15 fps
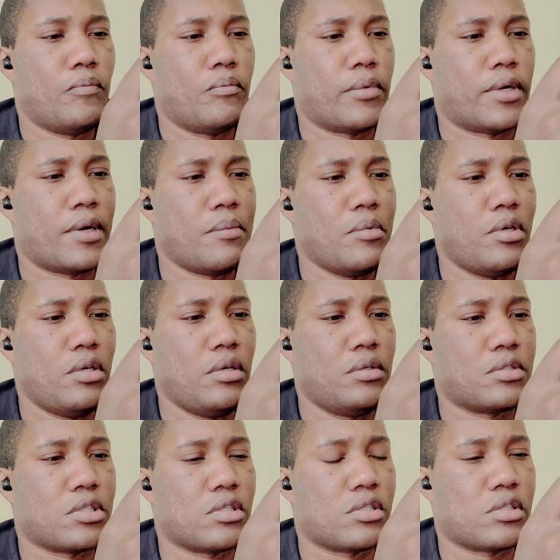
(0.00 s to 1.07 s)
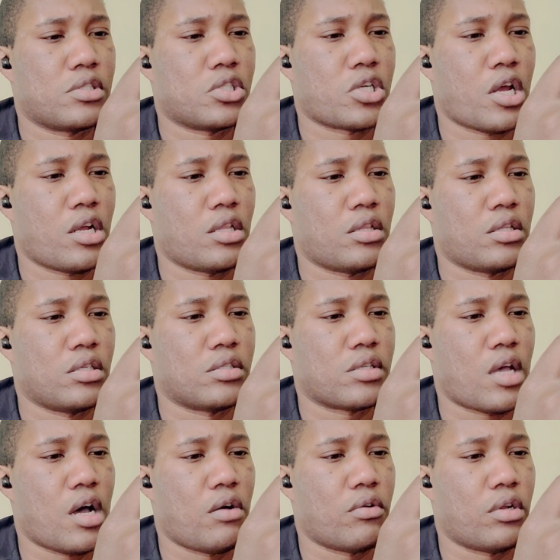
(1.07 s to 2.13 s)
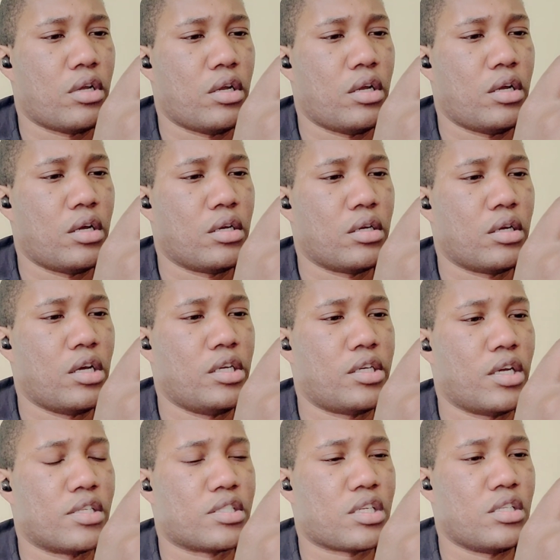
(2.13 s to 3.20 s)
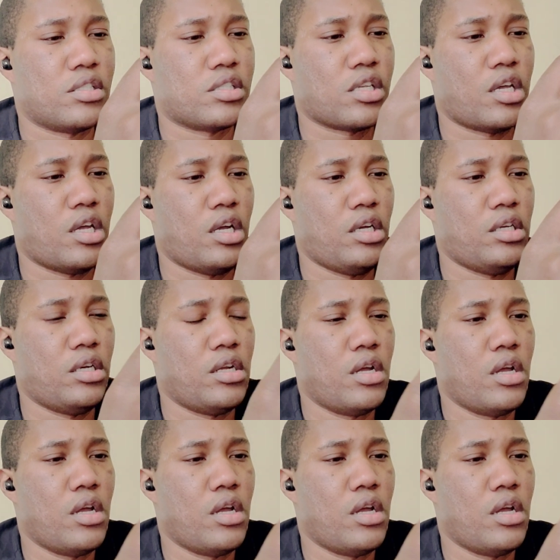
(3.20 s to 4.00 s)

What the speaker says: But let me just check this out here. It does contain